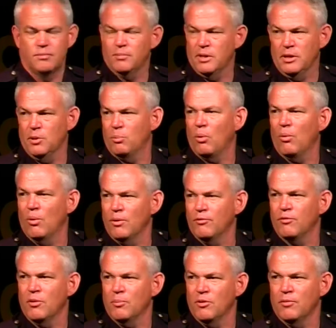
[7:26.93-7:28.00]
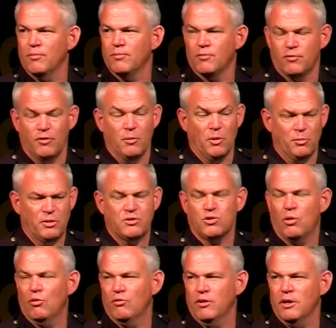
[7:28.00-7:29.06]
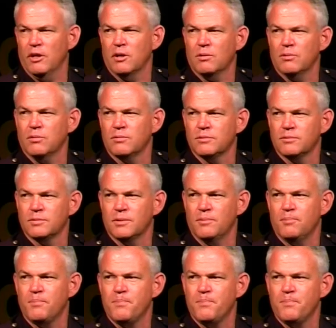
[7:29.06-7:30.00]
be deployed from the from the patrol vehicle. So.